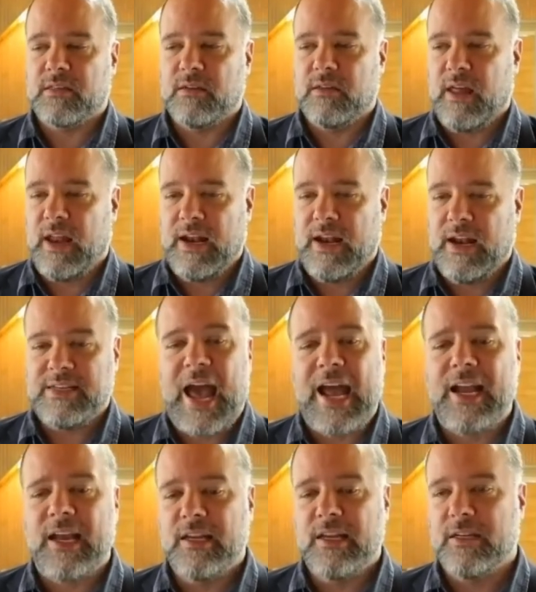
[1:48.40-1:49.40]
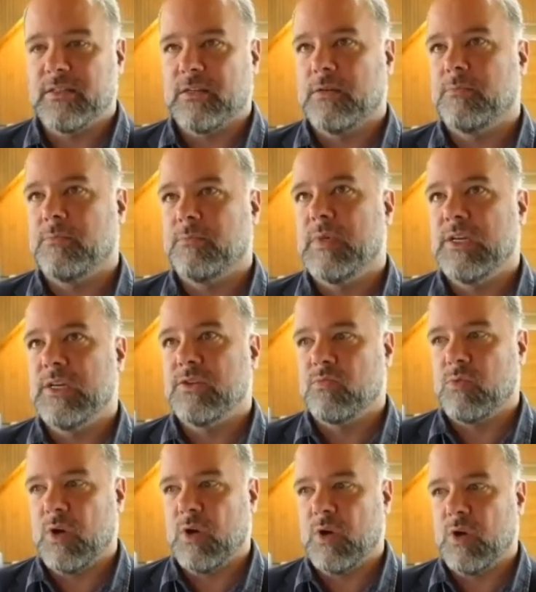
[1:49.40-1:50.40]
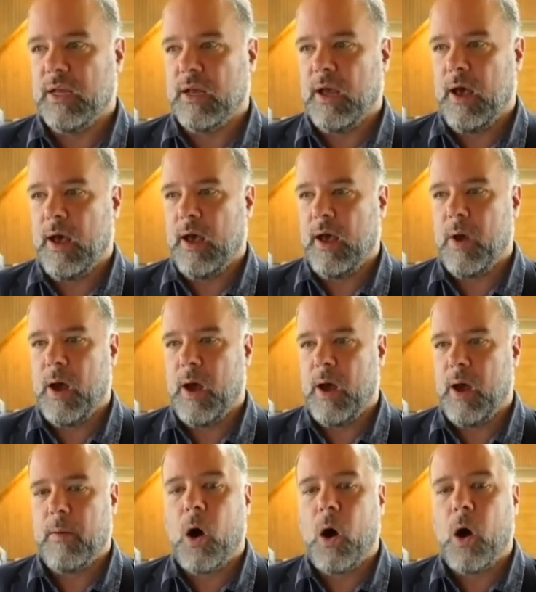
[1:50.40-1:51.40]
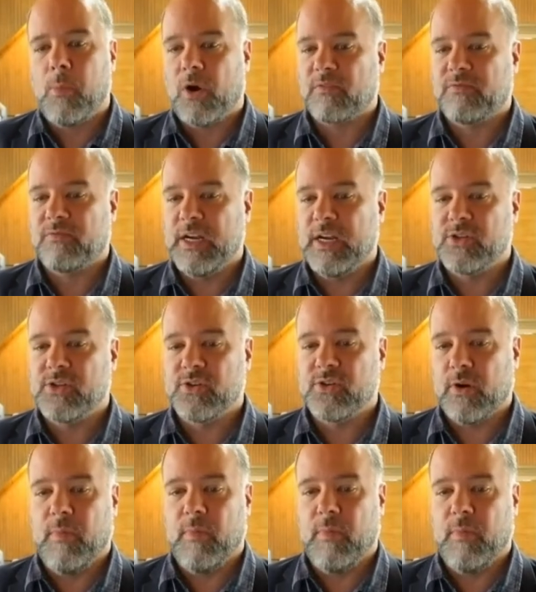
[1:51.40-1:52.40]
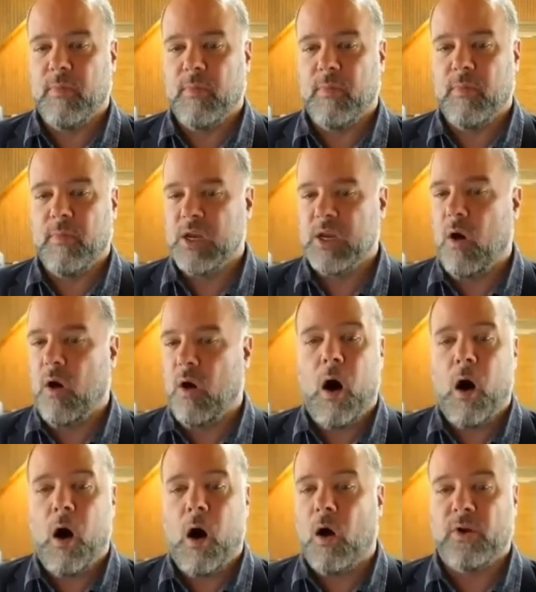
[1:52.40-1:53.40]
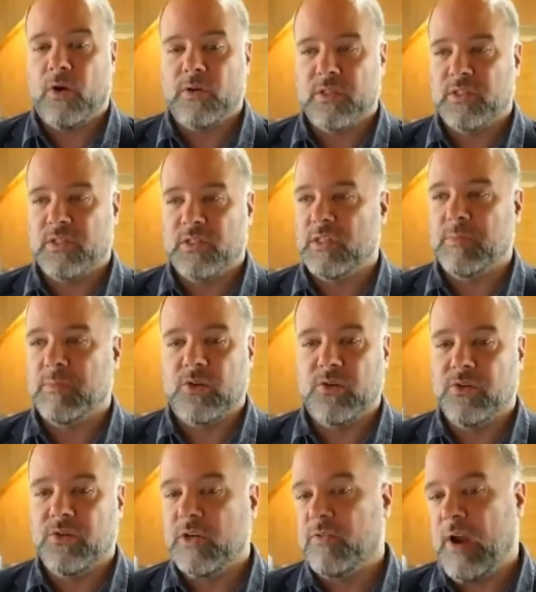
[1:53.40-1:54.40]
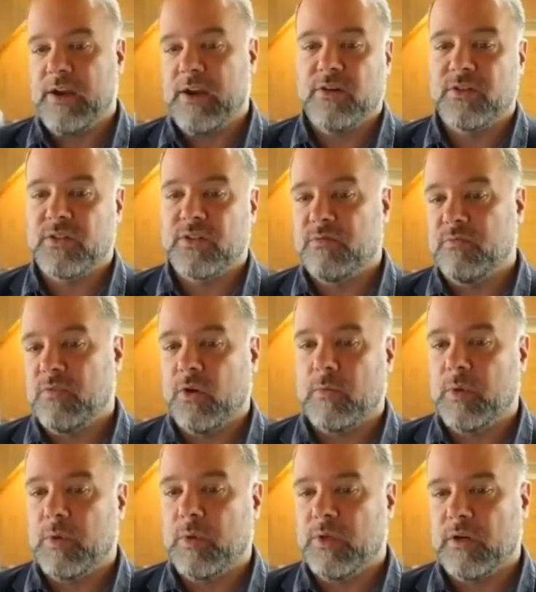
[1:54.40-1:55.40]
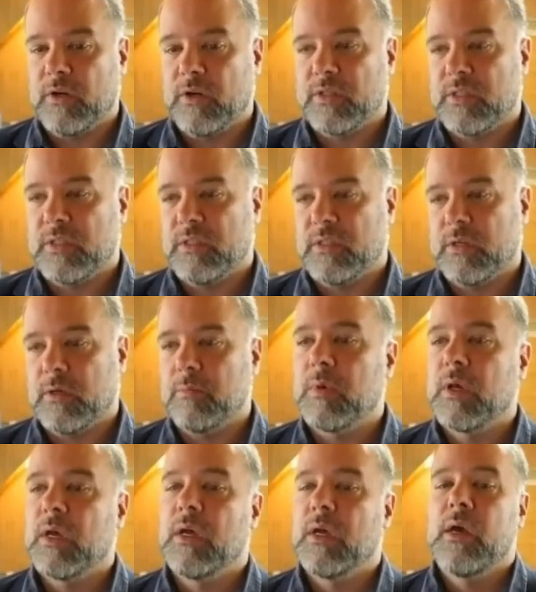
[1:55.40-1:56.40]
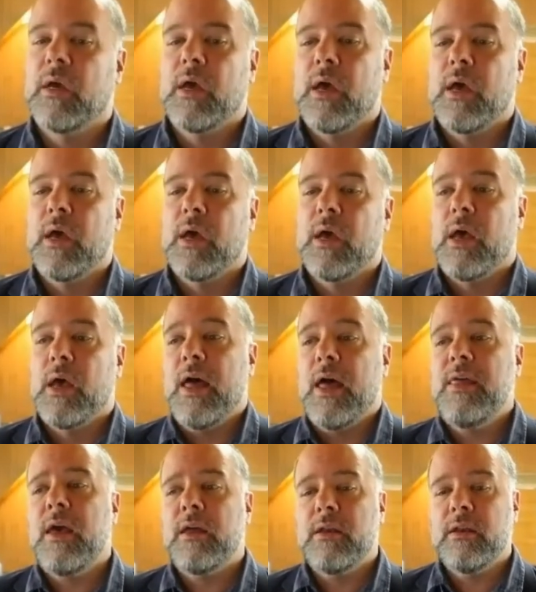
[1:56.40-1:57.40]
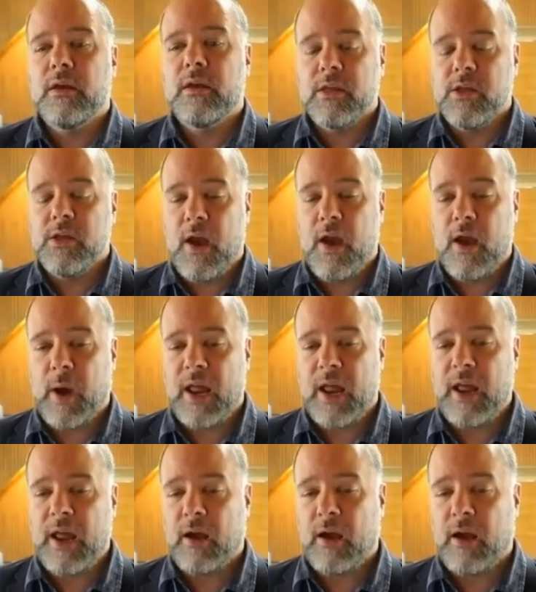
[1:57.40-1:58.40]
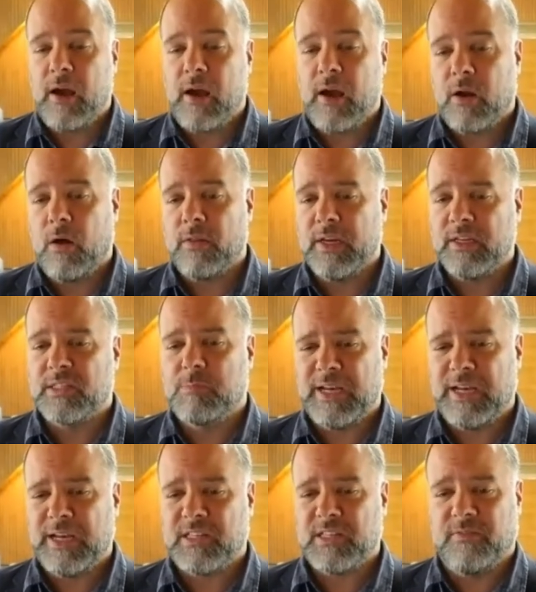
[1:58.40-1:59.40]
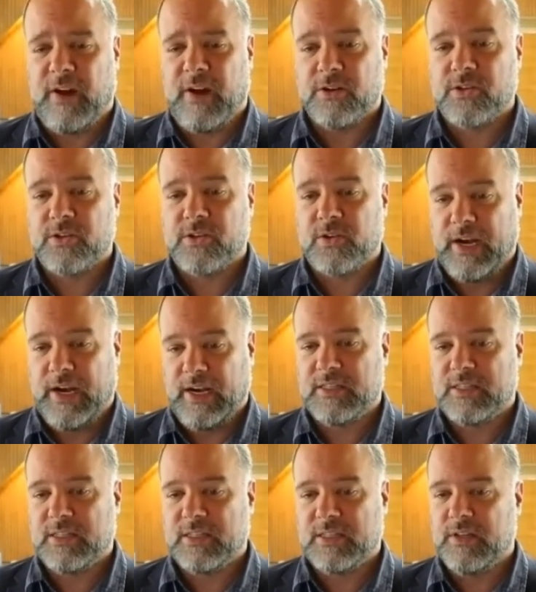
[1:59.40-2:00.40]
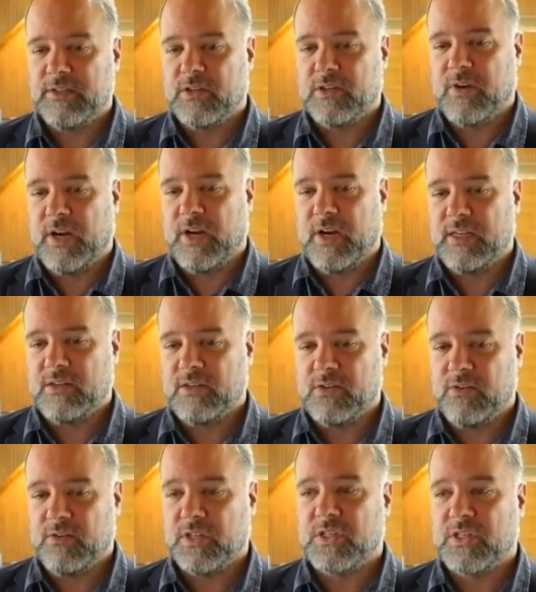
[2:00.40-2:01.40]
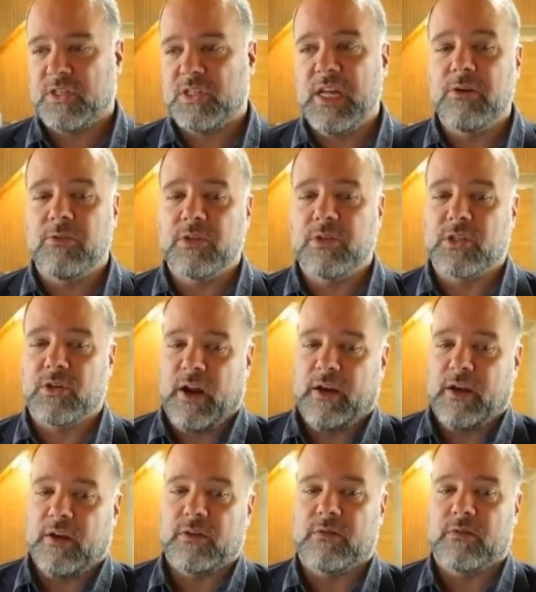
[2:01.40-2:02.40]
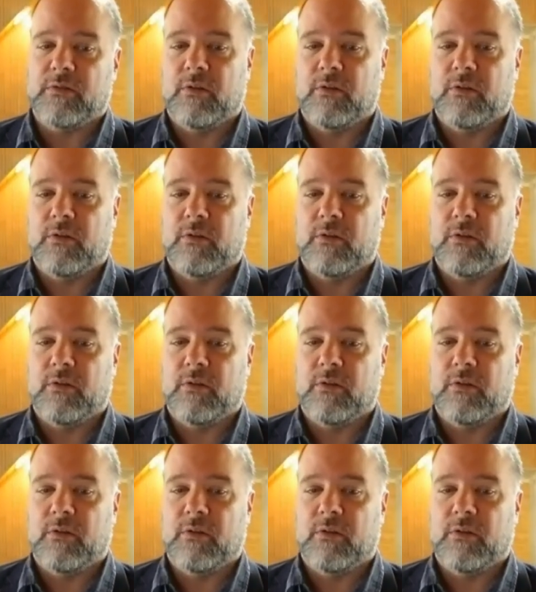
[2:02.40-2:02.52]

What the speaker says: antagonism is really a hallmark feature of all narcissism, including grandiose and vulnerable narcissism. And then you might call these specifier traits. So these are traits that sort of distinguish grandiose or